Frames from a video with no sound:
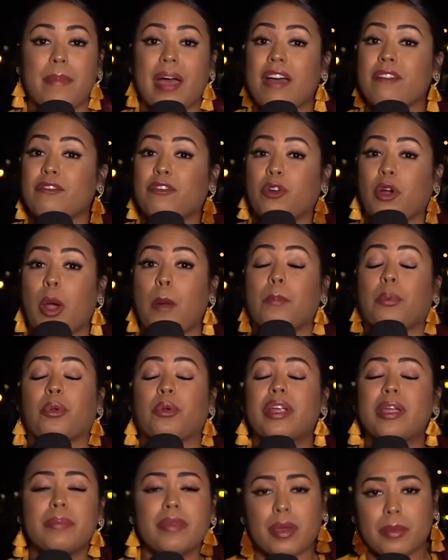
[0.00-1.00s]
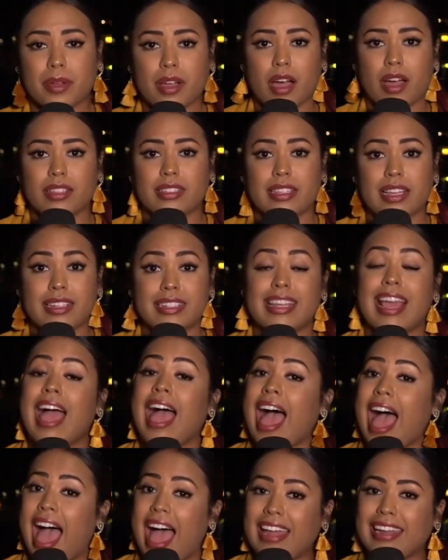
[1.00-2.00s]
And for premium content
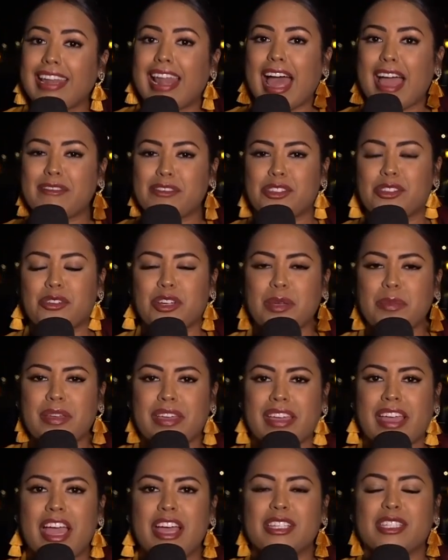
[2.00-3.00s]
and live streaming,